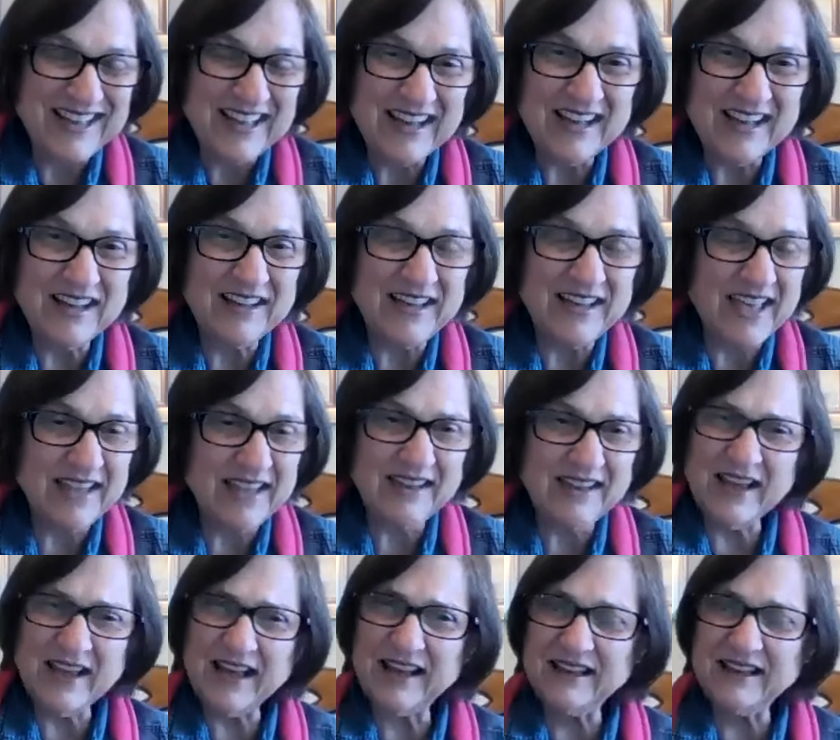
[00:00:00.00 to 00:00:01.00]
Uh, and
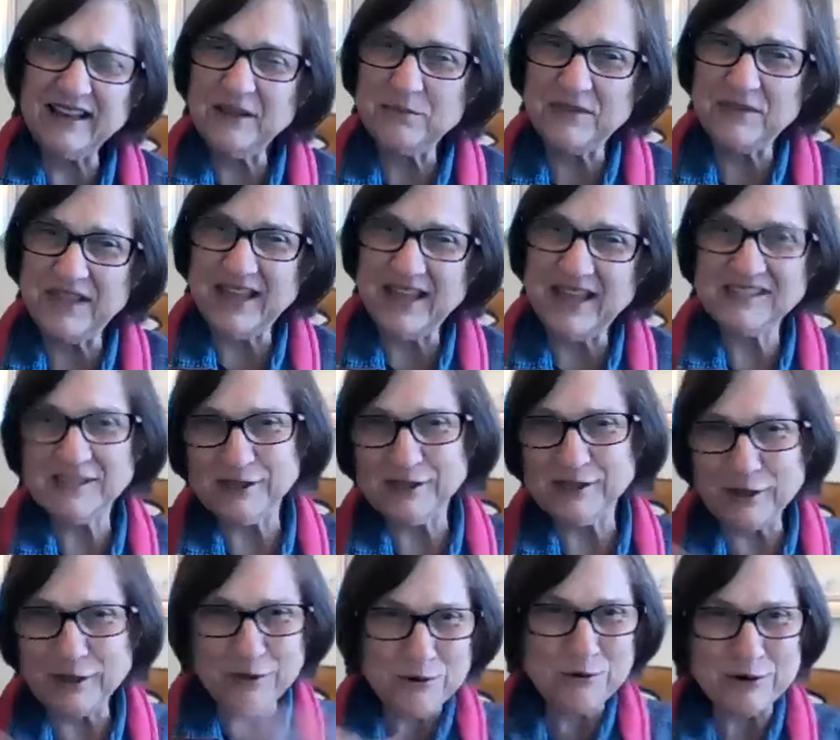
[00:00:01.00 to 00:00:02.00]
let me ask you
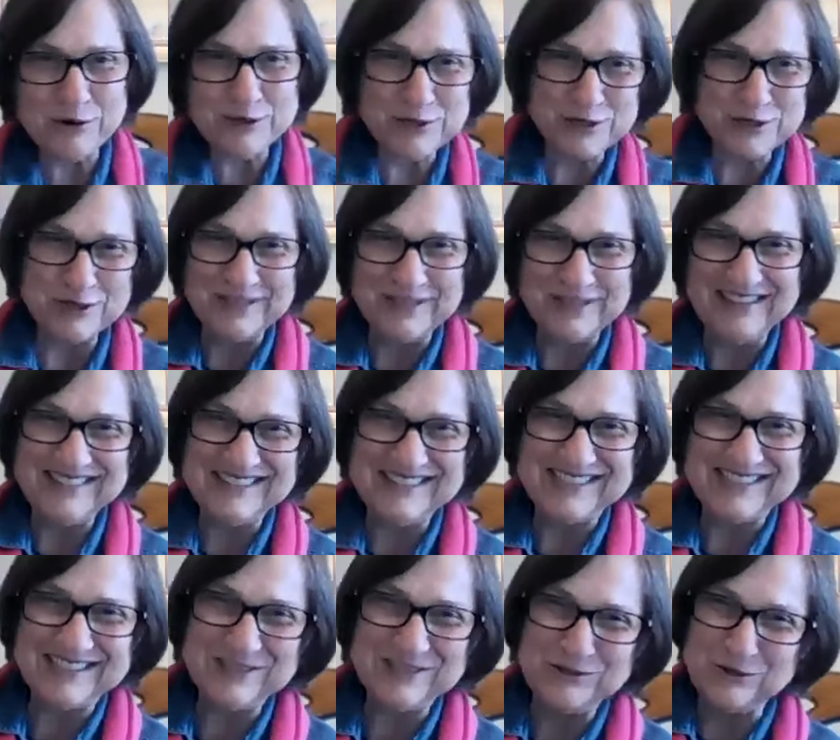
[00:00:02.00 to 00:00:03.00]
another question
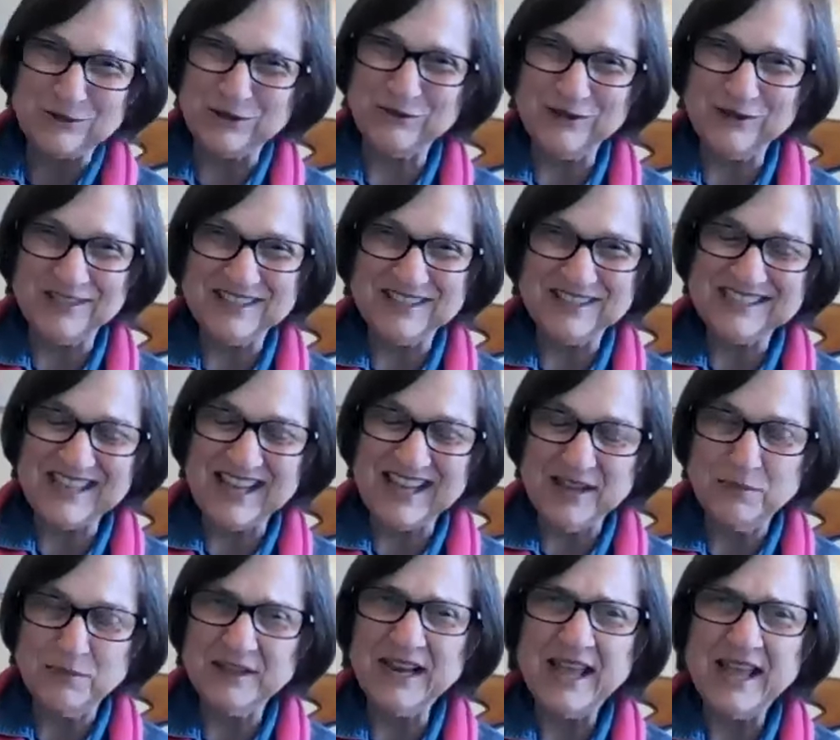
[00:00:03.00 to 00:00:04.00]
that's sort of on the side,
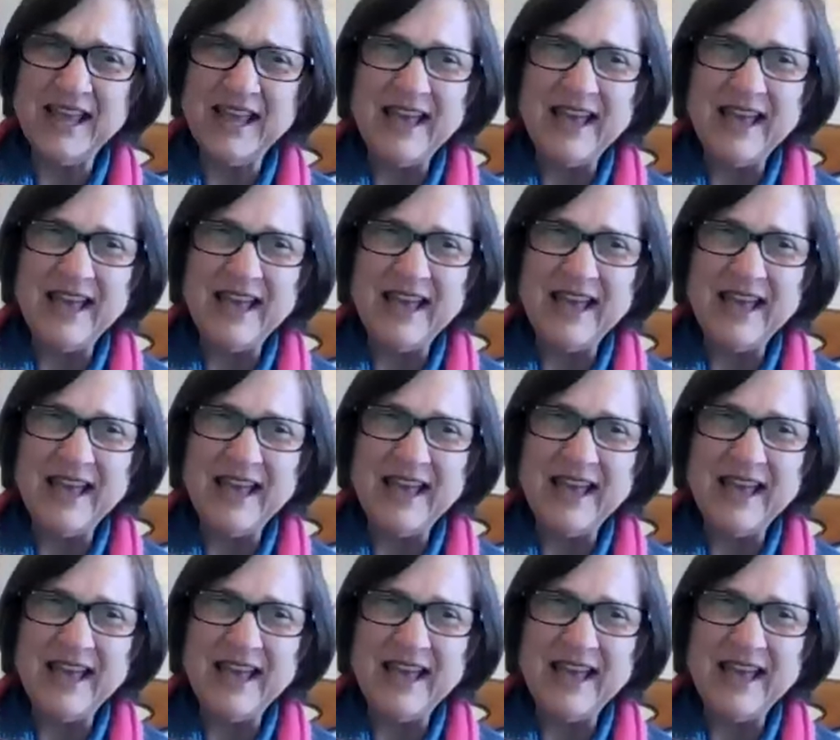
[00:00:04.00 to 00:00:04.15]
but